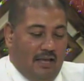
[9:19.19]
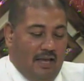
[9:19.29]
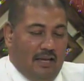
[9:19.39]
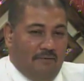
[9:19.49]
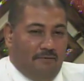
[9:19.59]

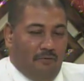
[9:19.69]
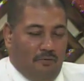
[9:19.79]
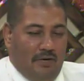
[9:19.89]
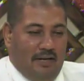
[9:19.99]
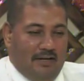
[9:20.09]
any
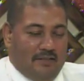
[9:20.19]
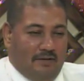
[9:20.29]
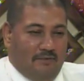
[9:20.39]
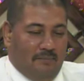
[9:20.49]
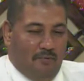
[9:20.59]
food that is
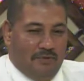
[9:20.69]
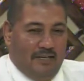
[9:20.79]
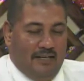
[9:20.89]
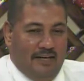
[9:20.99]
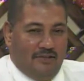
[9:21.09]
of a
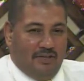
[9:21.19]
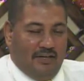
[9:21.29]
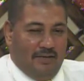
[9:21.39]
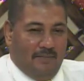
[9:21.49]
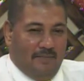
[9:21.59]
protein nature,
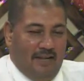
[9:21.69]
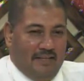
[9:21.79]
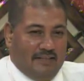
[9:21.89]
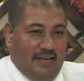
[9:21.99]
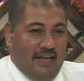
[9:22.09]
that
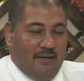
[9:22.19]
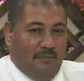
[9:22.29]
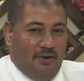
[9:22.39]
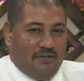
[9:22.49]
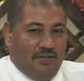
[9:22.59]
is high in
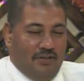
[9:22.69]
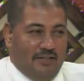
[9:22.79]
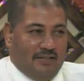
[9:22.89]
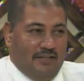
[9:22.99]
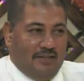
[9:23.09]
moisture
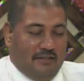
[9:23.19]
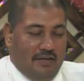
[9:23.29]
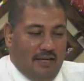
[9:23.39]
content,